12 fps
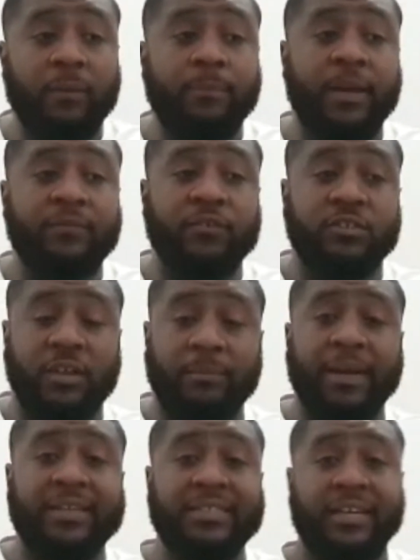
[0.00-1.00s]
we played for some
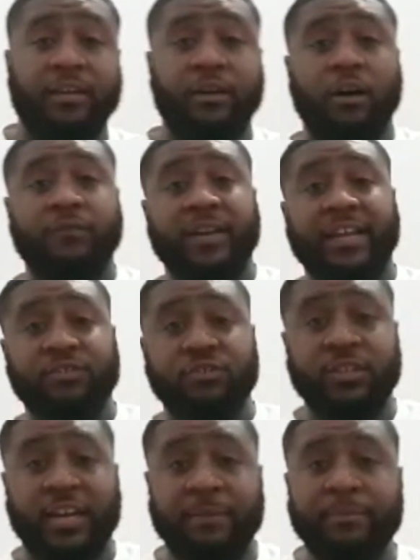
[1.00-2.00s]
of that second half and extra
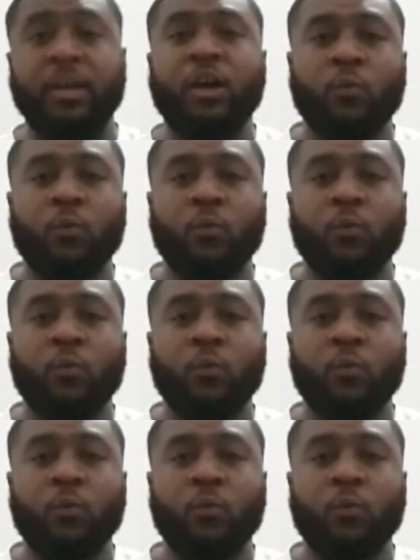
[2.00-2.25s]
time,